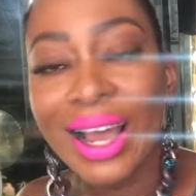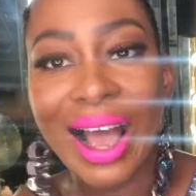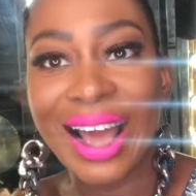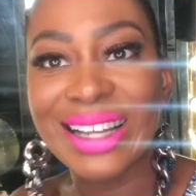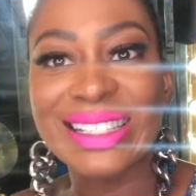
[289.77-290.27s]

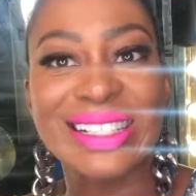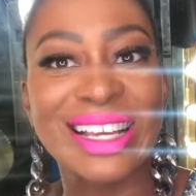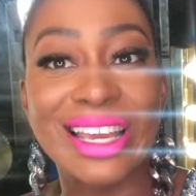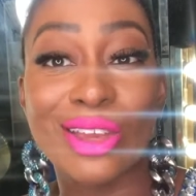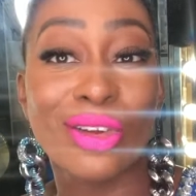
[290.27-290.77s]

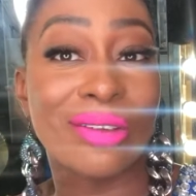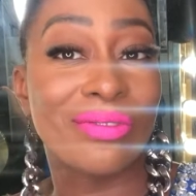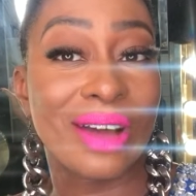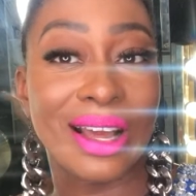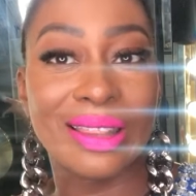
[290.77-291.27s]
Honestly, you can
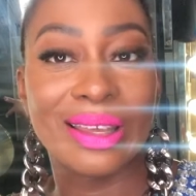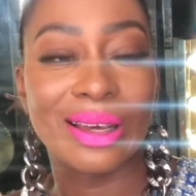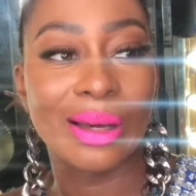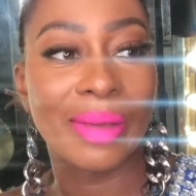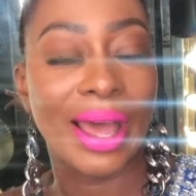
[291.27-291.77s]
find
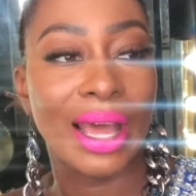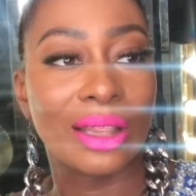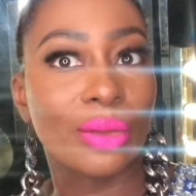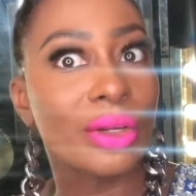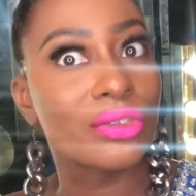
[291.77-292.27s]
them
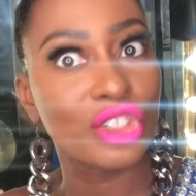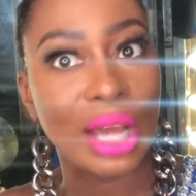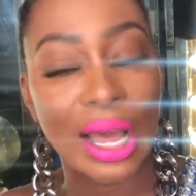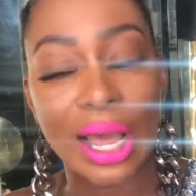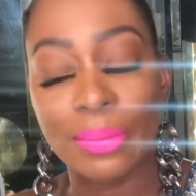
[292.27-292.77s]
at thrift
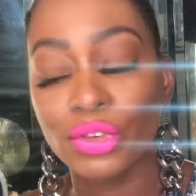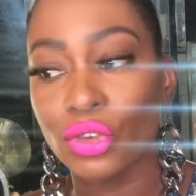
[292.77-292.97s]
shops.